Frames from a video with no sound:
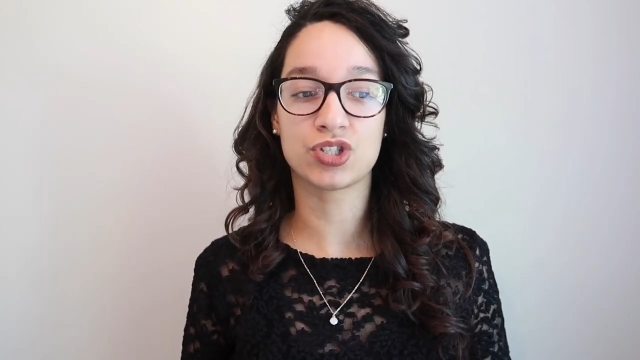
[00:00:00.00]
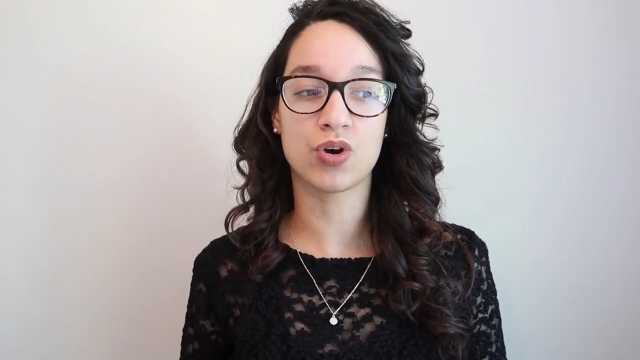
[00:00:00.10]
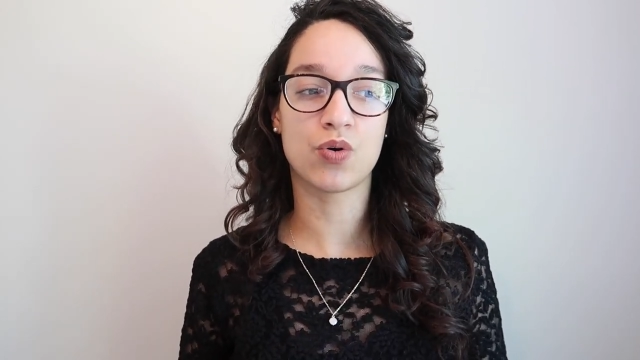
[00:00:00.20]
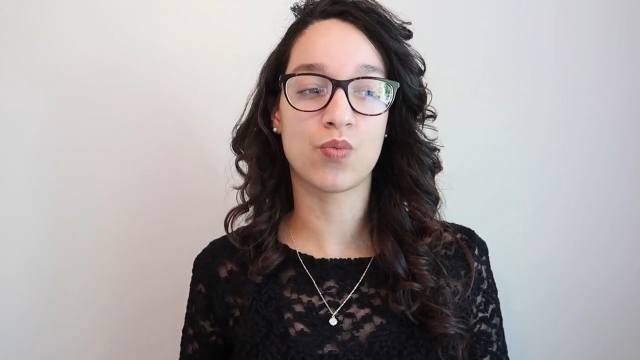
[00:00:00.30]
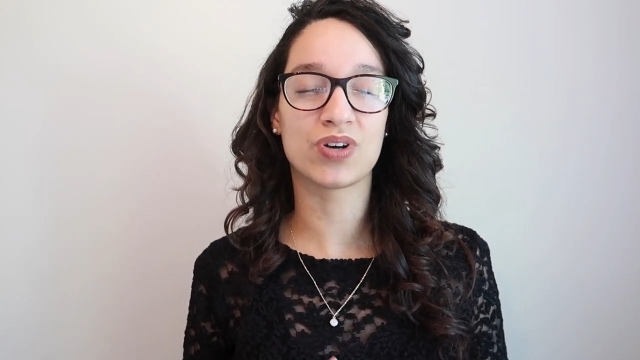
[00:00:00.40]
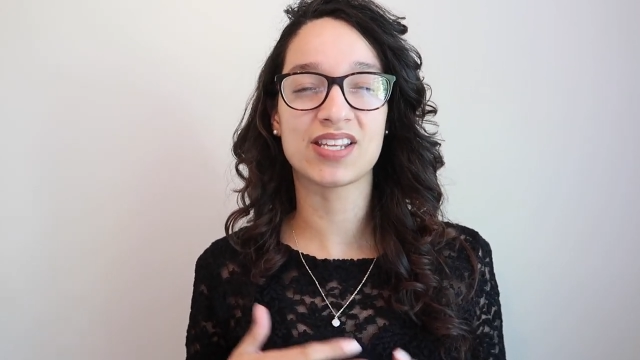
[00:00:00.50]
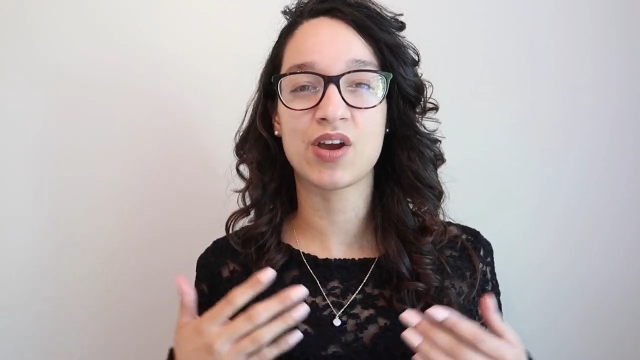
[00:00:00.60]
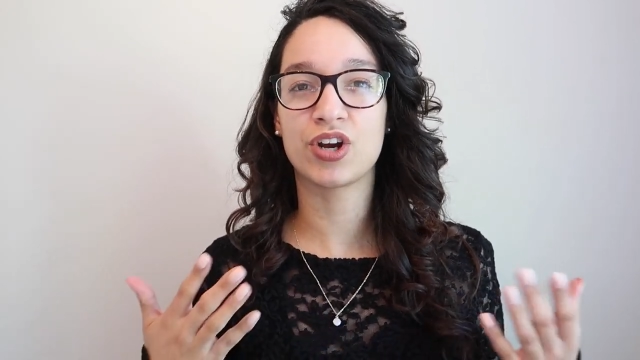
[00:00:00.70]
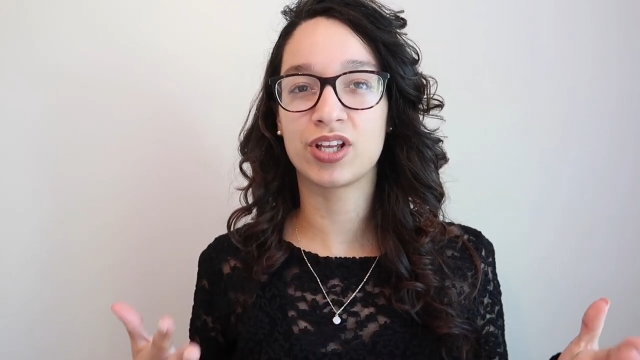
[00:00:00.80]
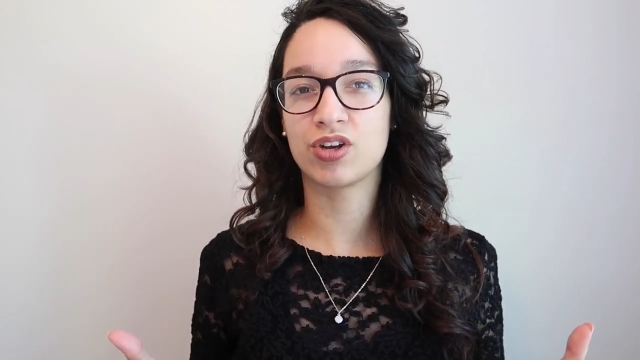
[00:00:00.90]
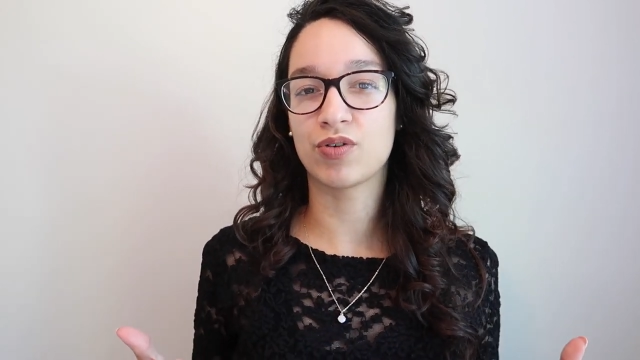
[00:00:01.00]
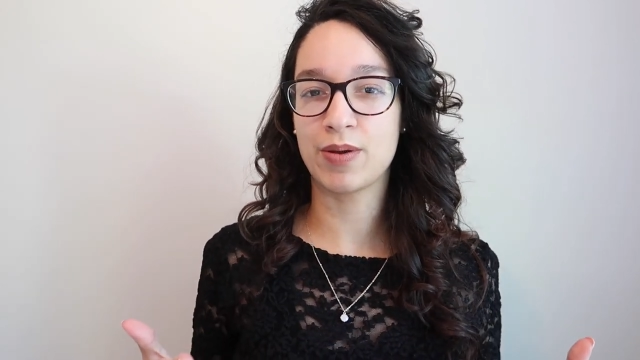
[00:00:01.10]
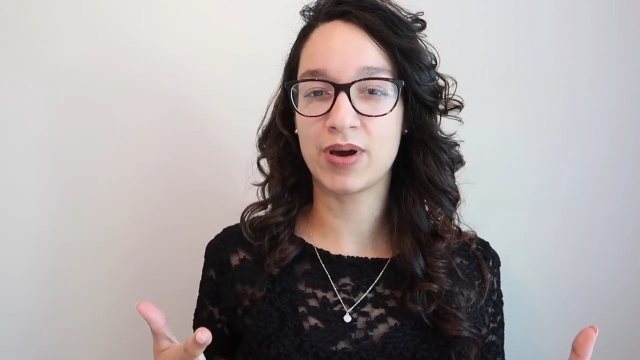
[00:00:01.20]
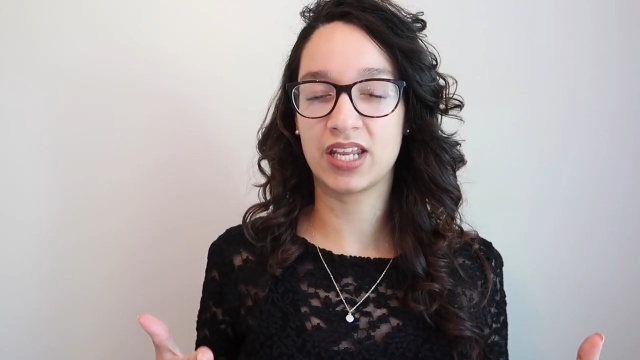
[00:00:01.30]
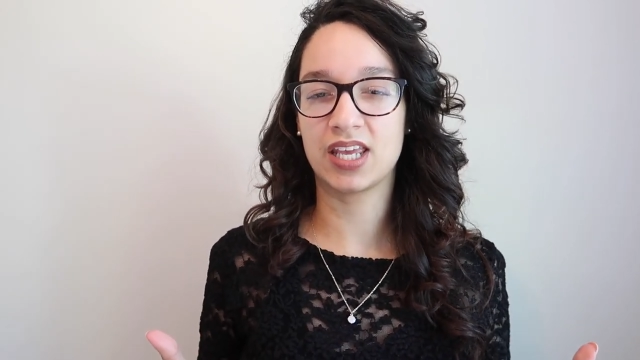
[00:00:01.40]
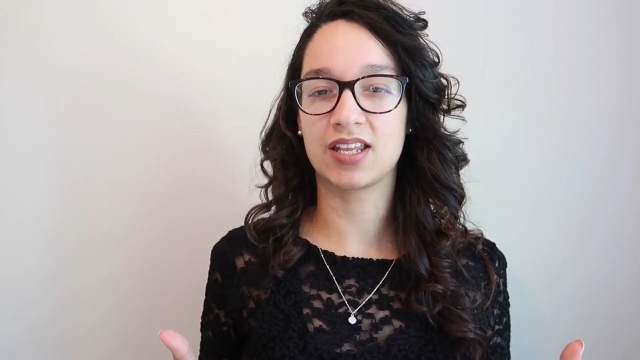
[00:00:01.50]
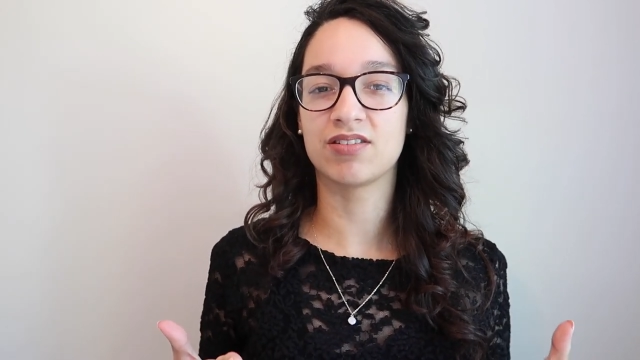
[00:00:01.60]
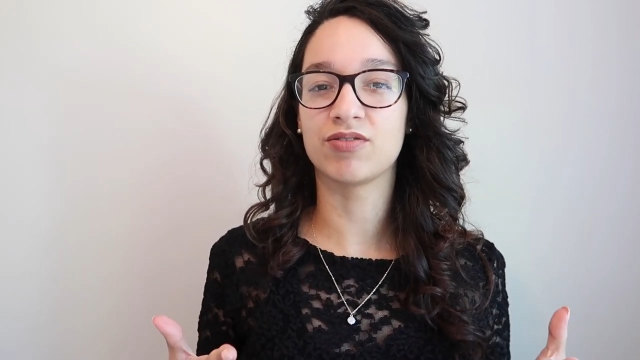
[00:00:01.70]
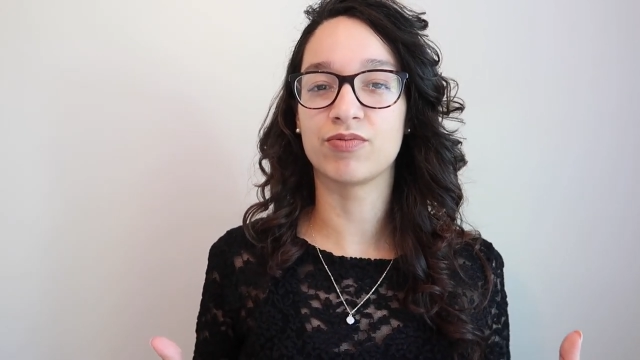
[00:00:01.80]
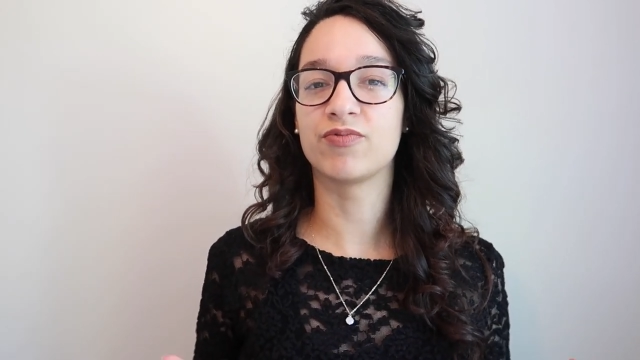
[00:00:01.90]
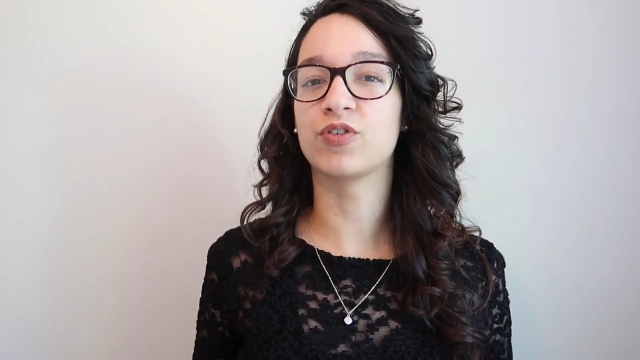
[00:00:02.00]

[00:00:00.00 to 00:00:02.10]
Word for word: So was I earning great money in the